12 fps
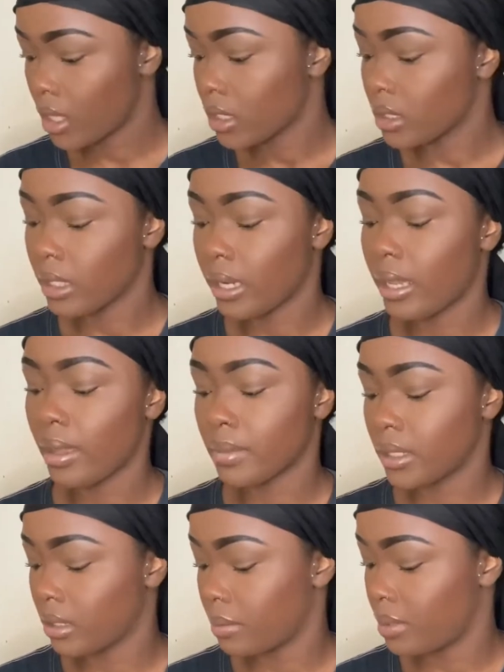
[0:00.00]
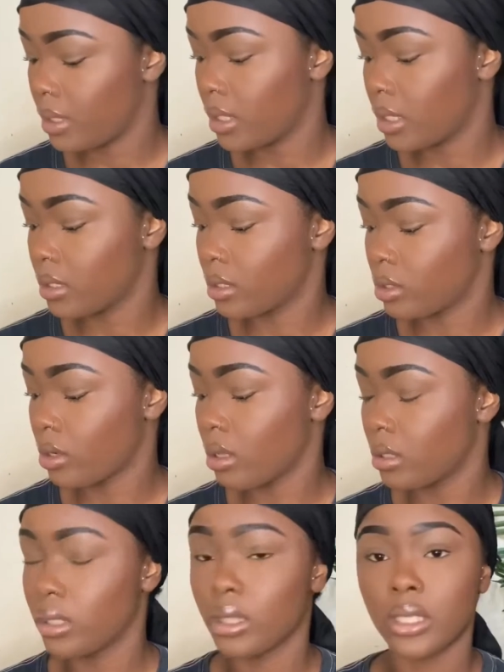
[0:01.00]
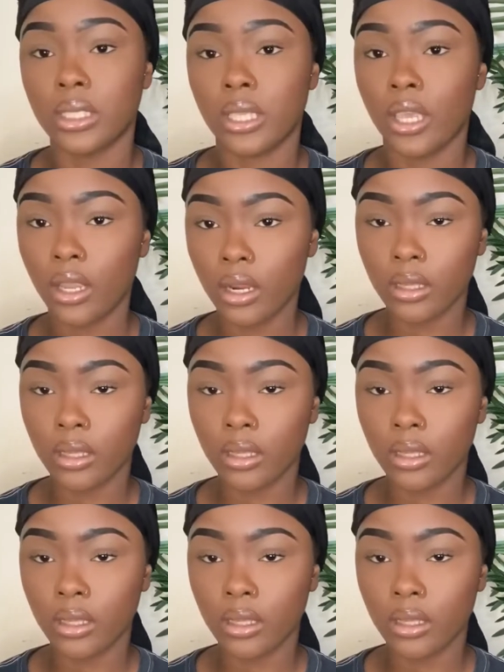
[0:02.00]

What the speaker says: Today I'm gonna be installing this hair